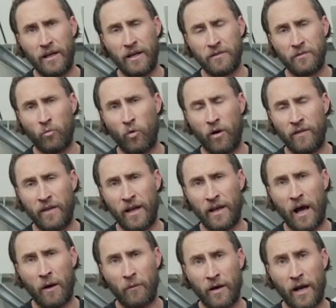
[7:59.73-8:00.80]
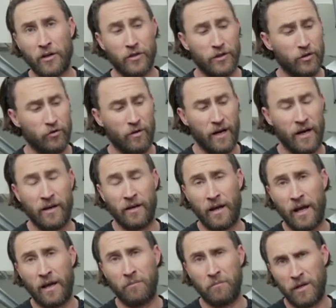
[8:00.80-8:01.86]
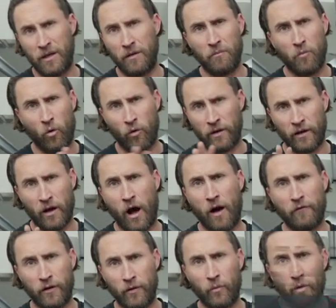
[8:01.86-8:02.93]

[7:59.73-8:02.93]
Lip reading: and one that I would actually train and be more than confident